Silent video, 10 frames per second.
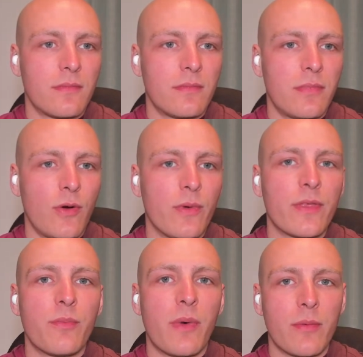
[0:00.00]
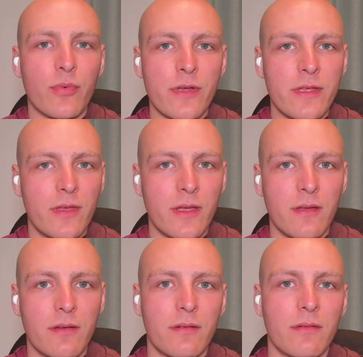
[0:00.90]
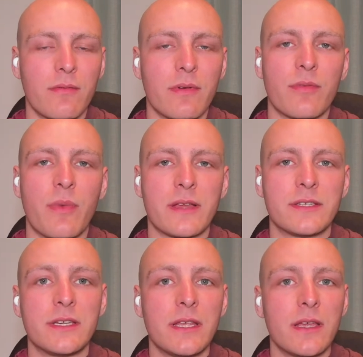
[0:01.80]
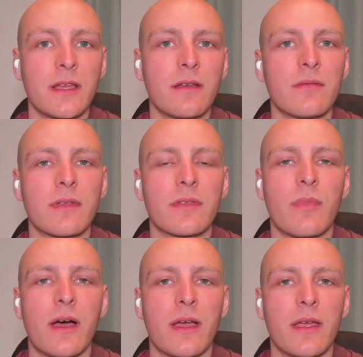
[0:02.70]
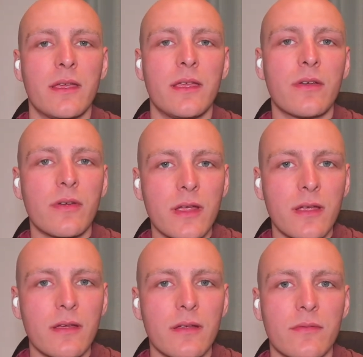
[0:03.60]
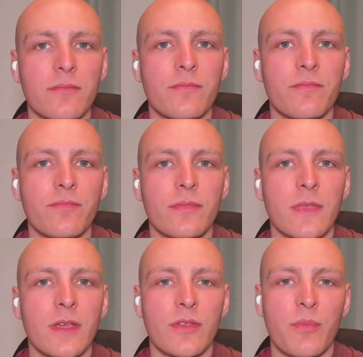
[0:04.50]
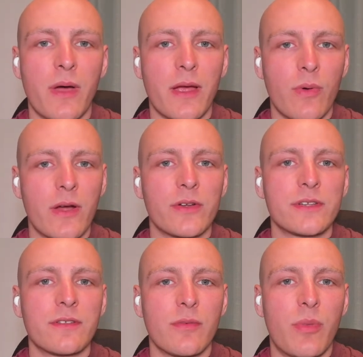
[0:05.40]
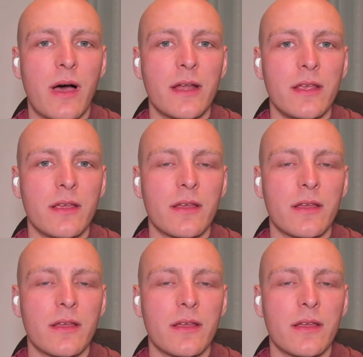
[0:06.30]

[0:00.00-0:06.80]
But with my breathing, with my seeing, with my hearing, my awareness of the body,